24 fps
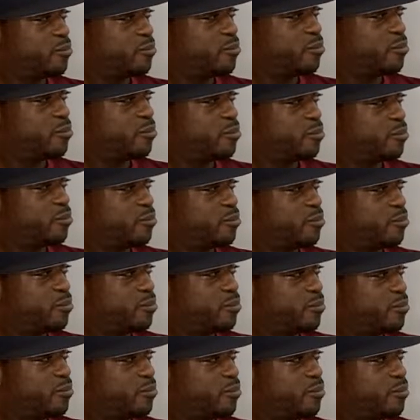one other
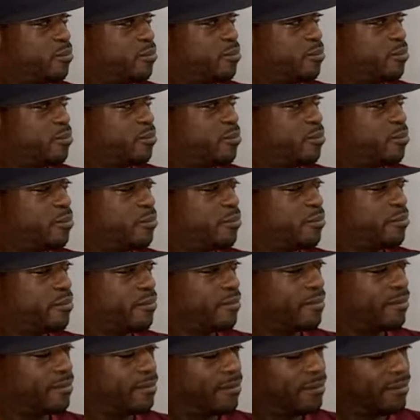day sometimes.
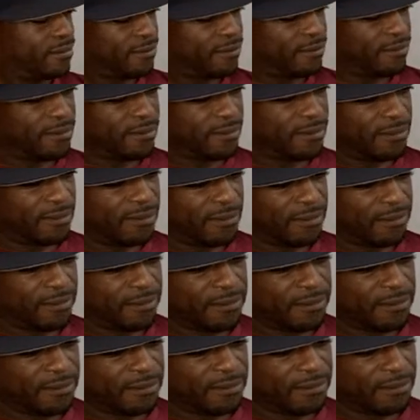And
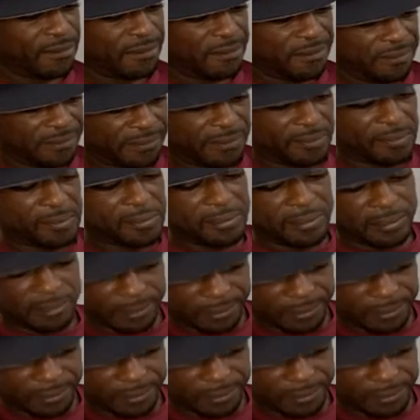eat, you know, you don't